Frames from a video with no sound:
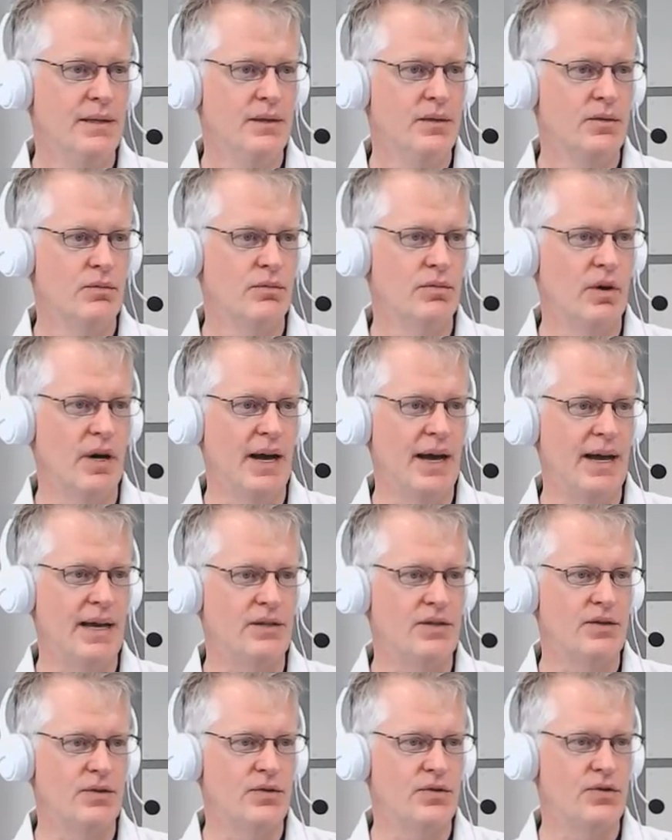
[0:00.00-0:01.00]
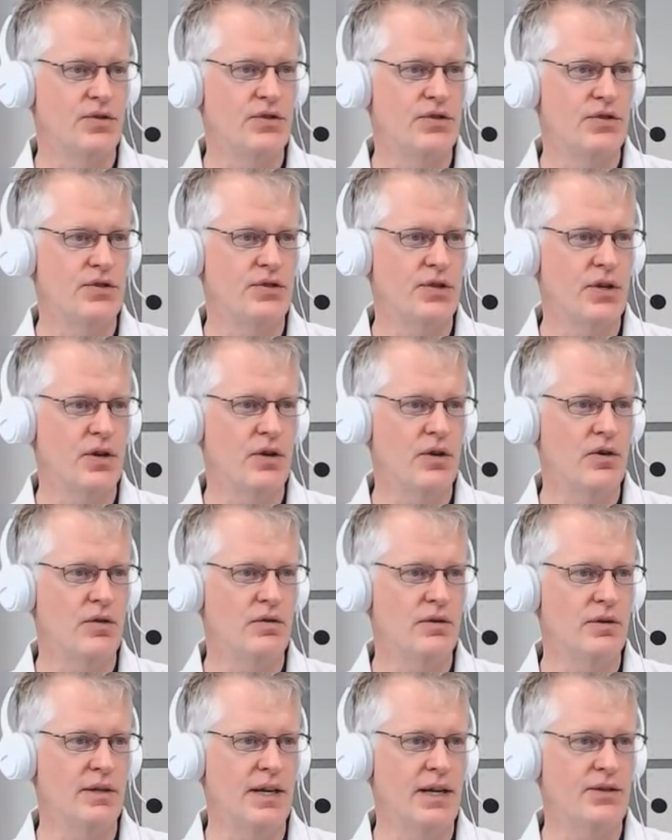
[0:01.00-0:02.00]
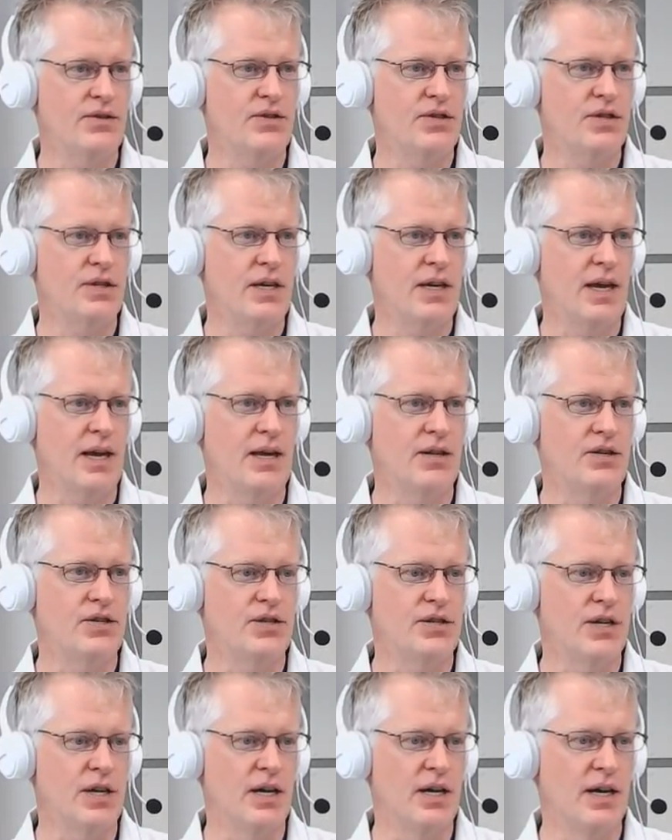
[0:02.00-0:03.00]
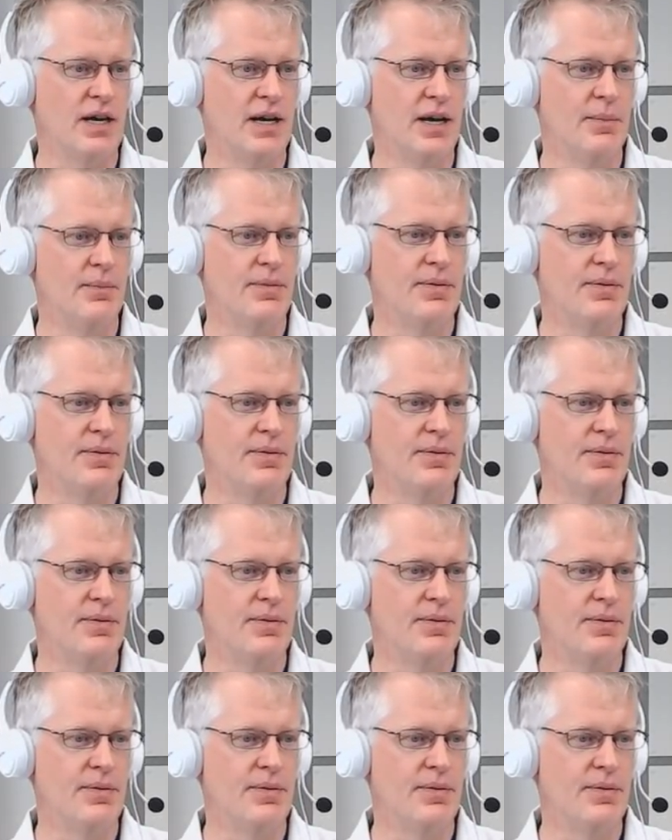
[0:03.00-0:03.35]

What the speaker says: Right, so let's catch up.